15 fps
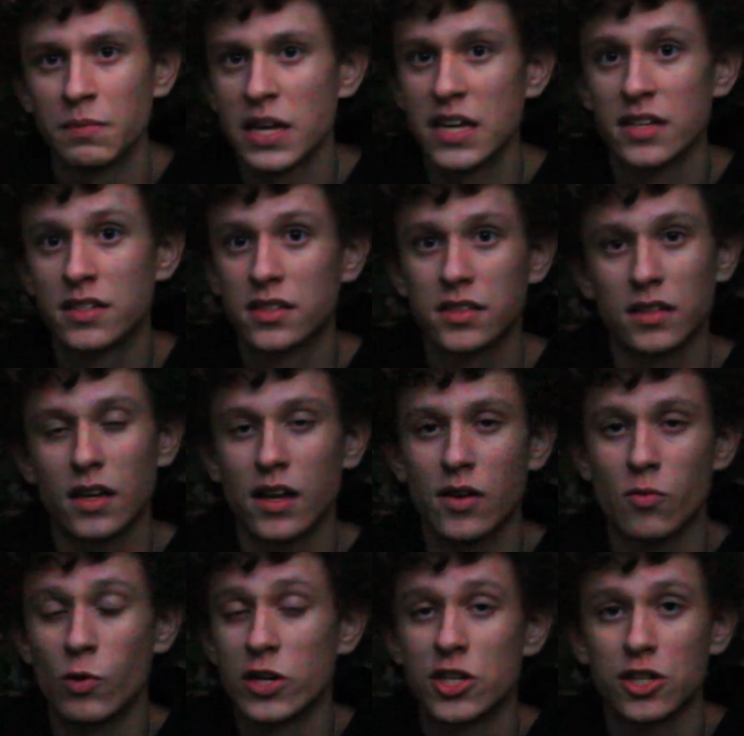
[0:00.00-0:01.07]

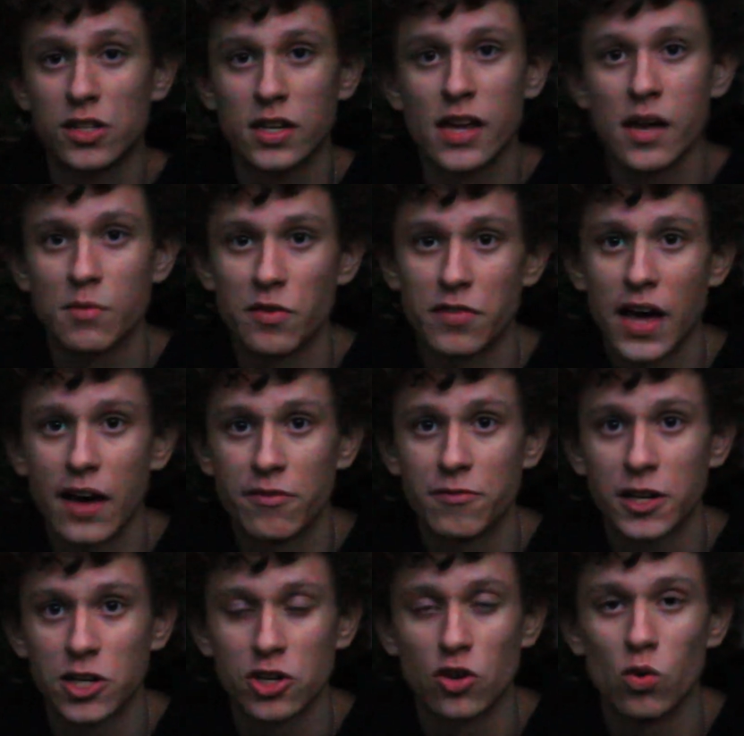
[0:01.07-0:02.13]
which is the name of that
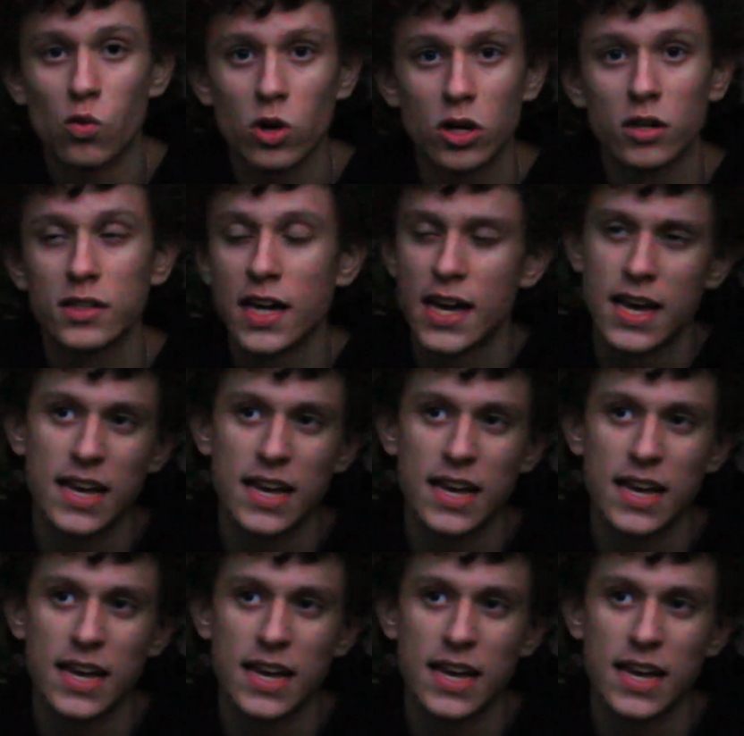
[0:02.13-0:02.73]
fictional world,